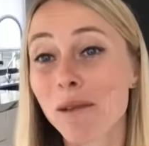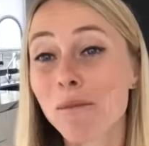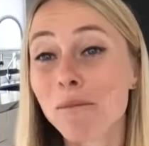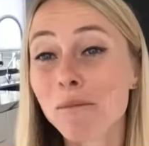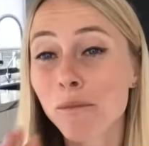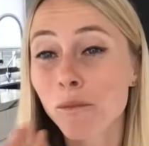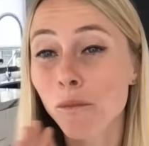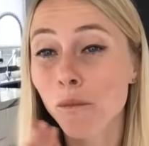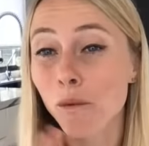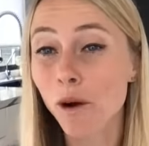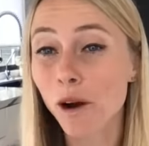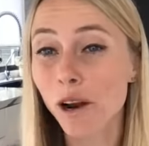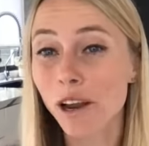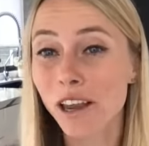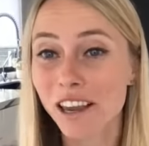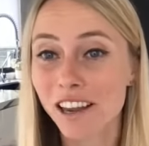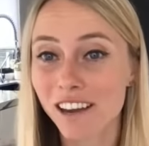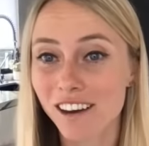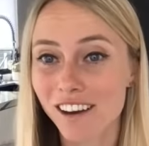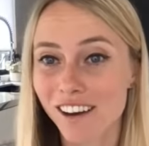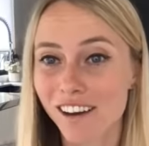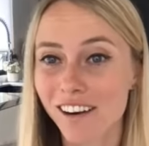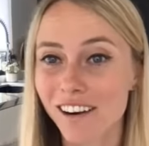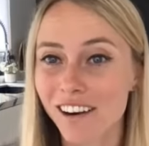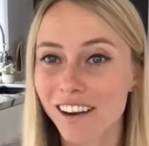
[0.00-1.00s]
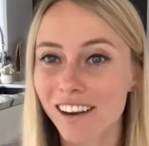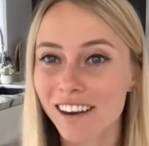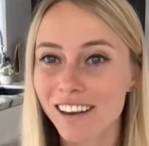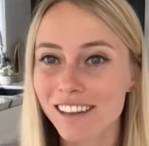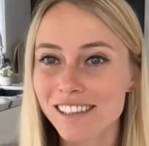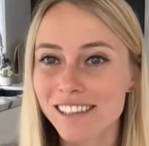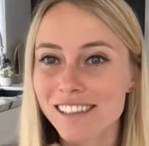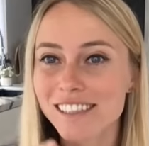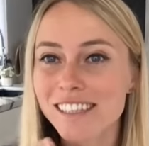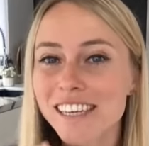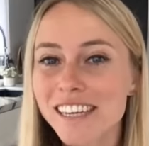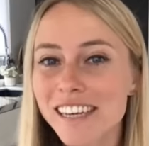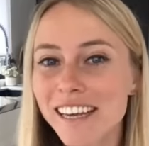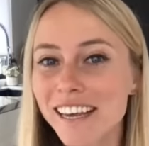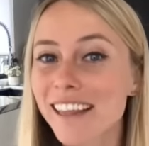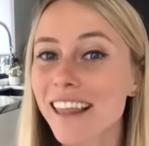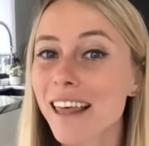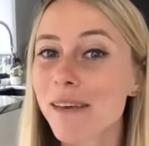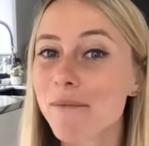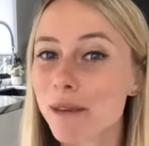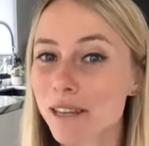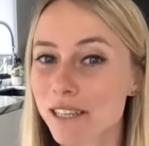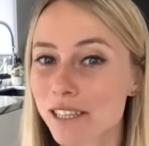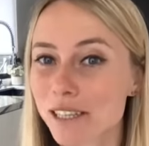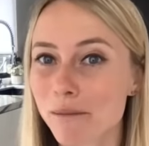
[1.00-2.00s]
I'm working on sneaking
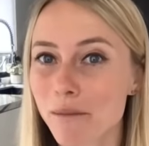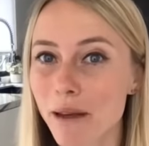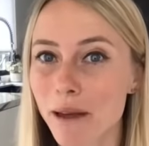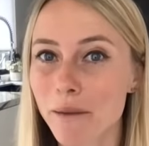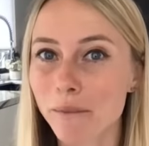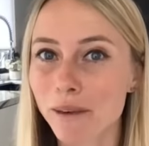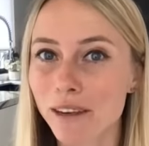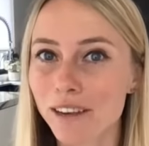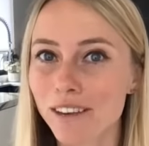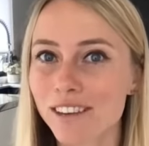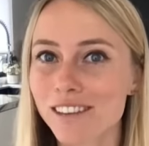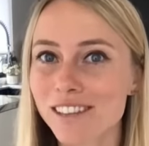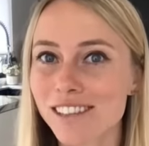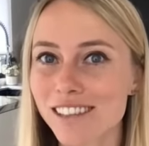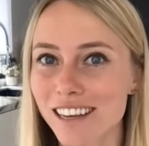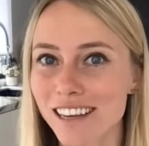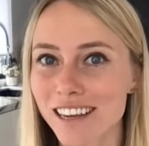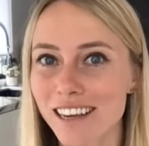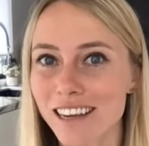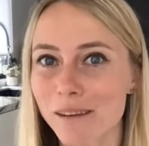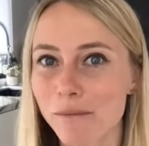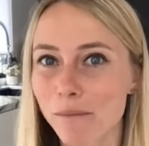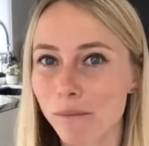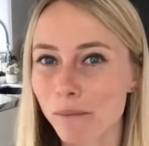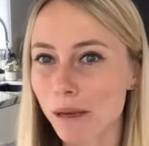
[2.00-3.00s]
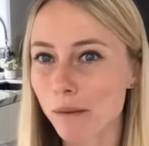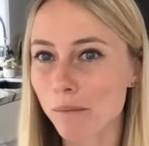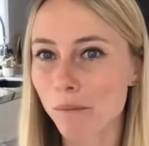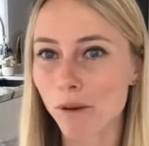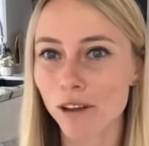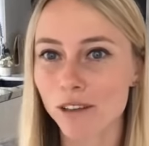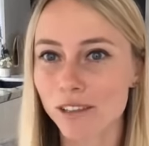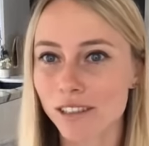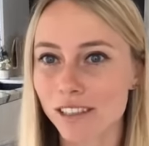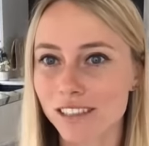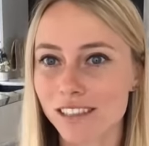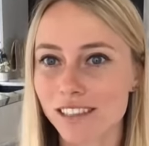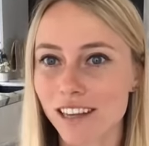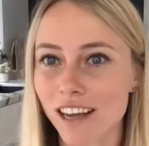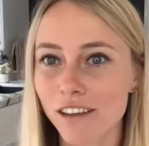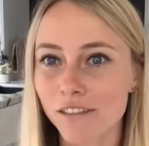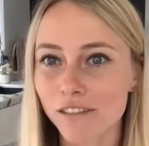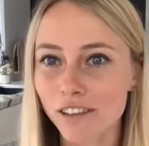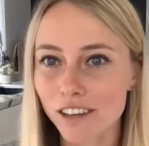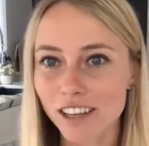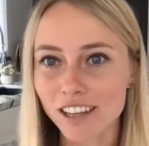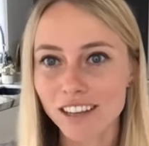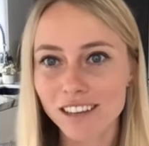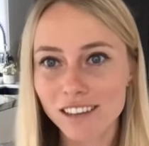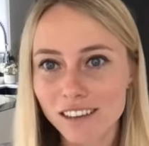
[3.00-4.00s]
them into my meals, like in meatballs and
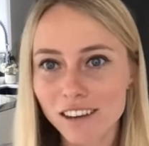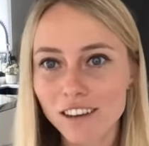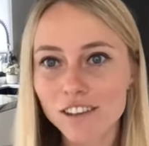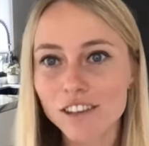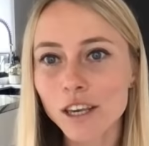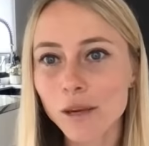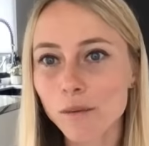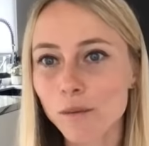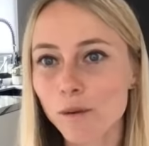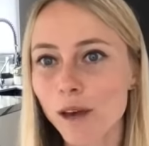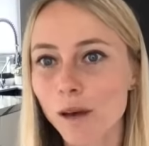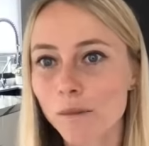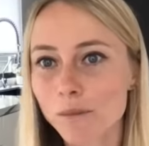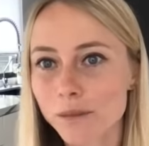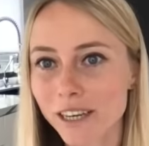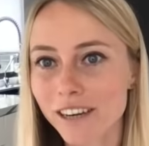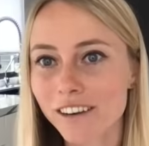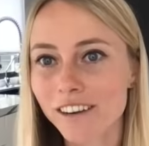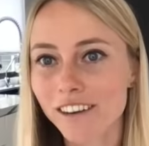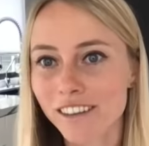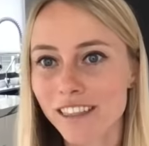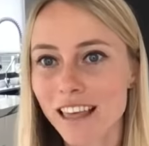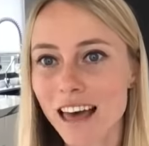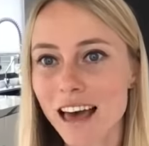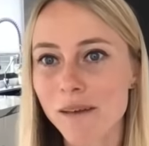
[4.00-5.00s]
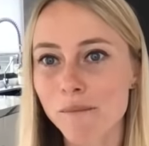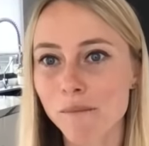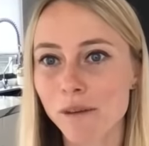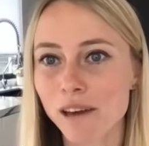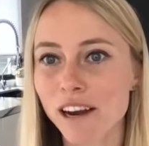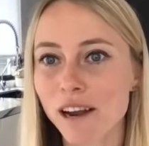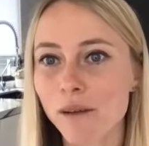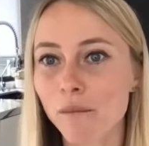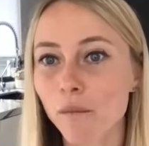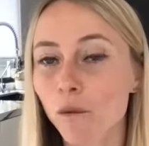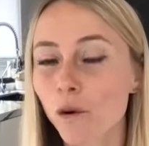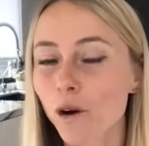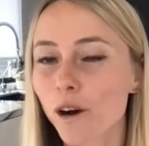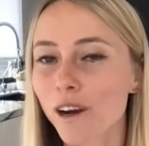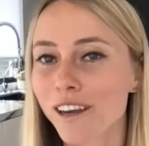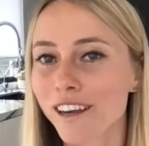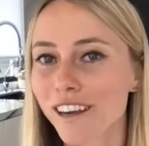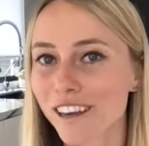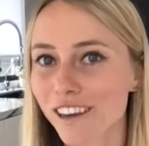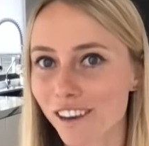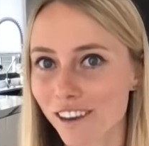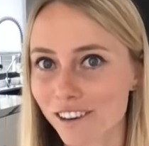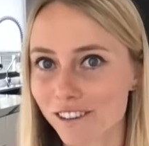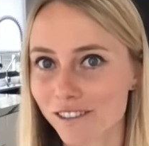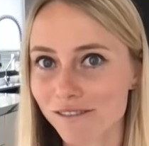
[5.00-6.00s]
stuff. I'll keep you updated on that, but I'm
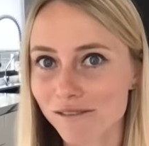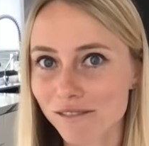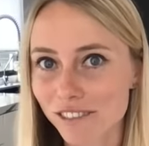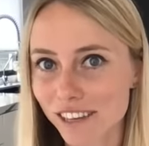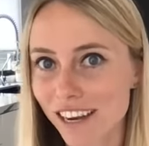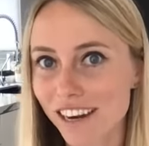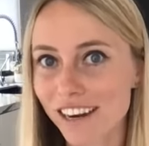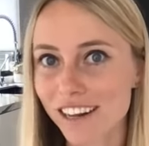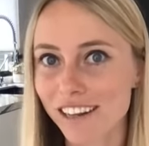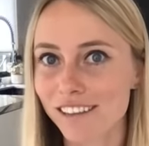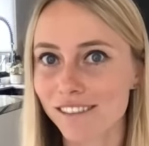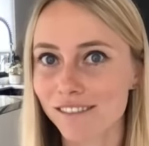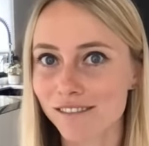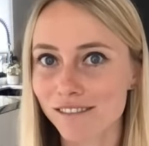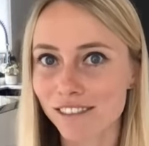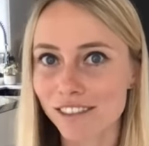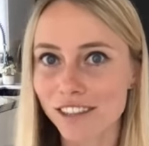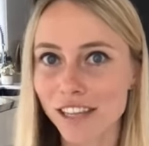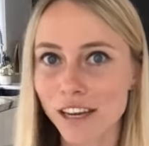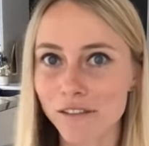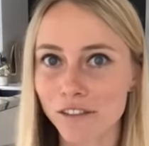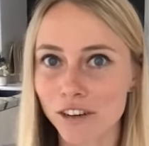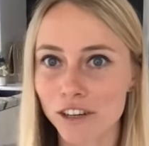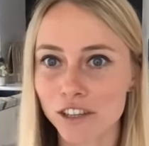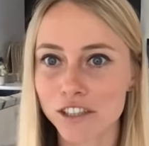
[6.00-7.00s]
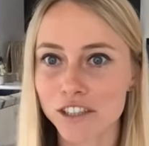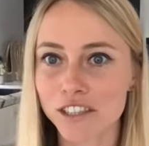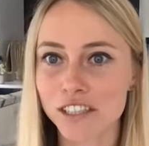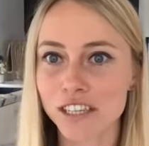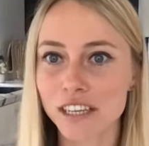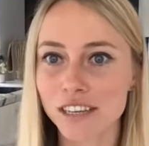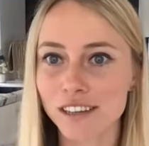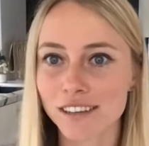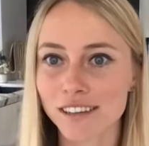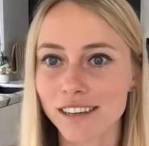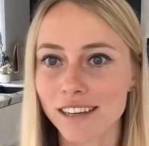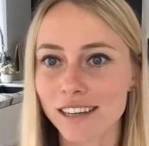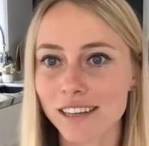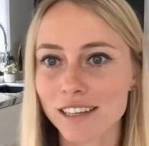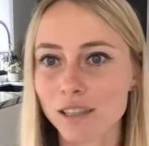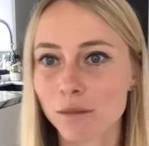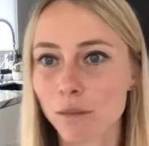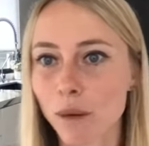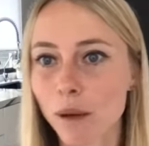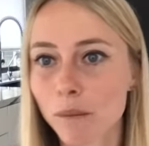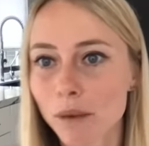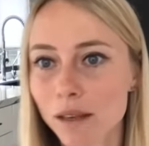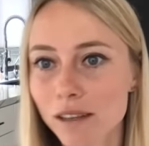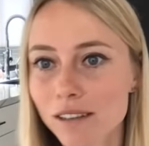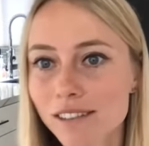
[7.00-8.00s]
working on getting liver sneakily into
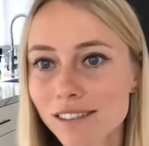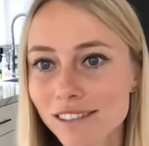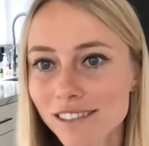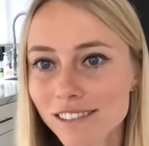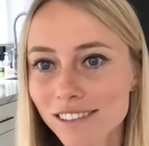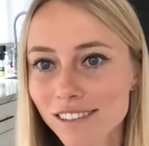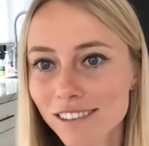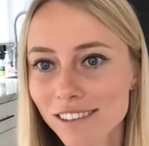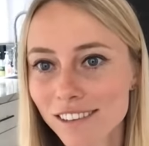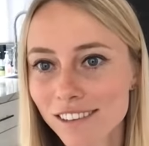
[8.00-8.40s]
my meals.